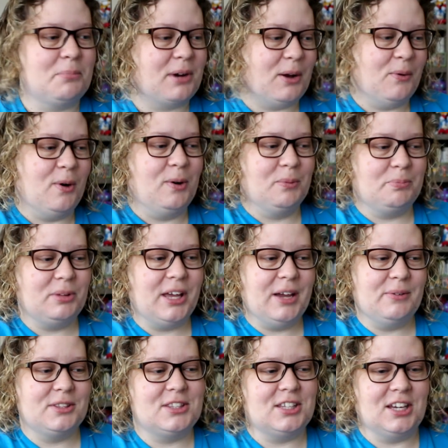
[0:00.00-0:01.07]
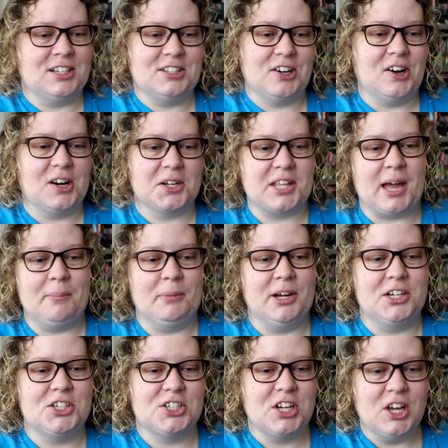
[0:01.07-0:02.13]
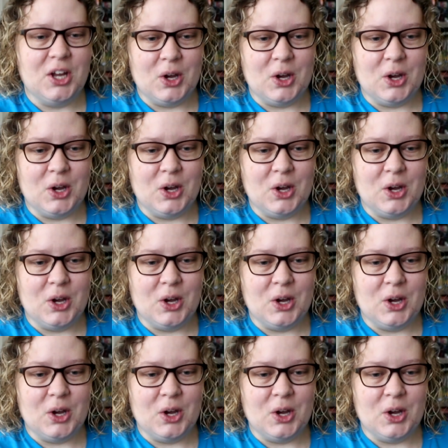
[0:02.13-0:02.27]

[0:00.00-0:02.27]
but I won't play with a dog that much